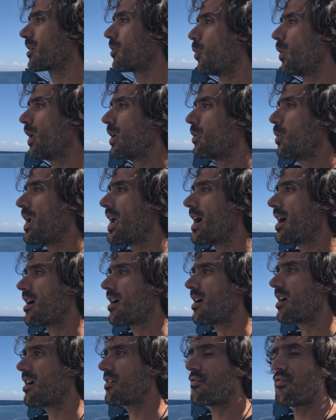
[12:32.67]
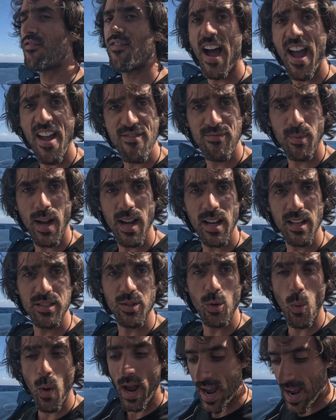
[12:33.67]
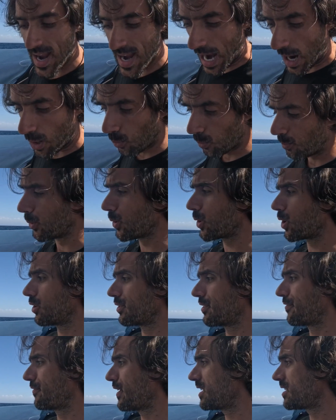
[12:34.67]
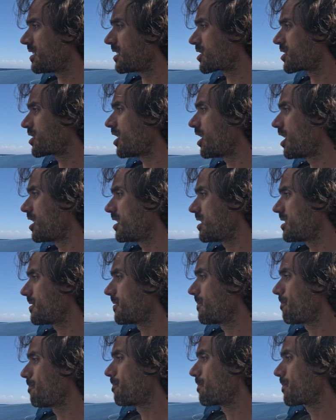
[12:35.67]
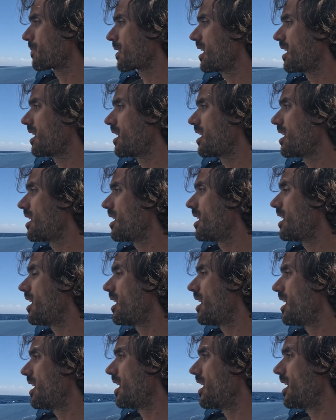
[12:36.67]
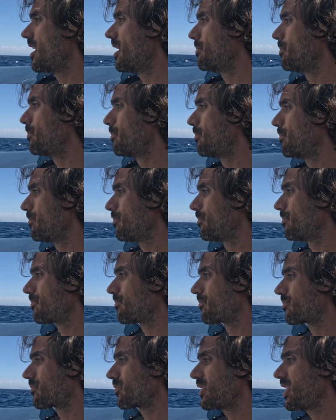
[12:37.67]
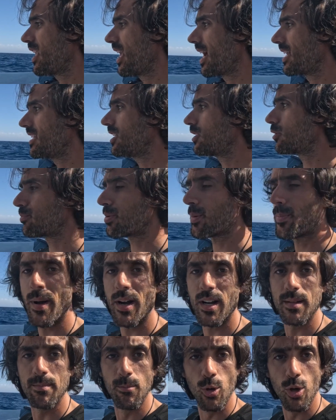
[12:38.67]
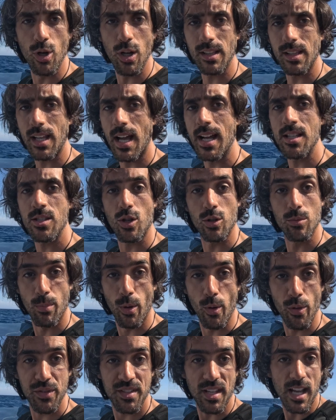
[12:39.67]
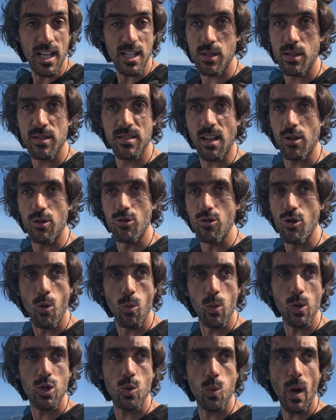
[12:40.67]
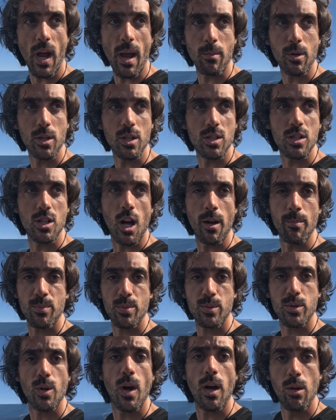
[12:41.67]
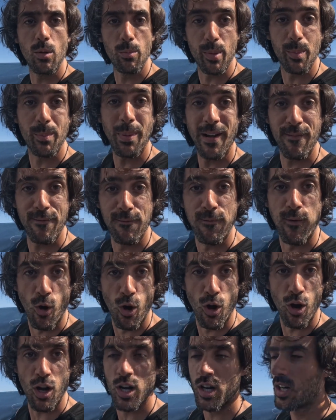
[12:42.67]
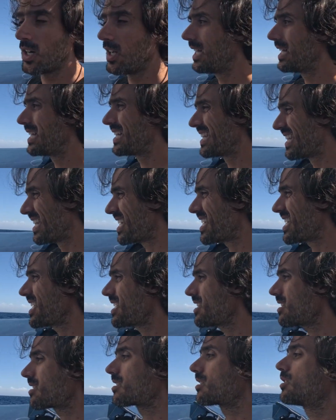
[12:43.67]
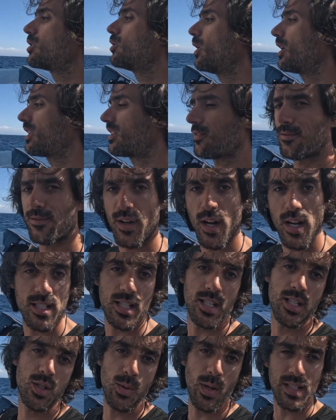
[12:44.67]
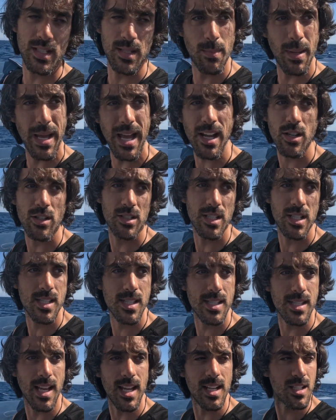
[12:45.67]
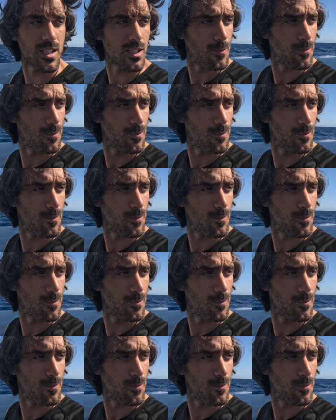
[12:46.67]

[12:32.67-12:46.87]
When we are 5 miles away, I will put all the fenders on. Yeah, I need to prepare the mooring lines on both sides because I don't know which way I'm gonna stop. So I'll prepare 4 lines, 2 at the front and 2 at the back on each side.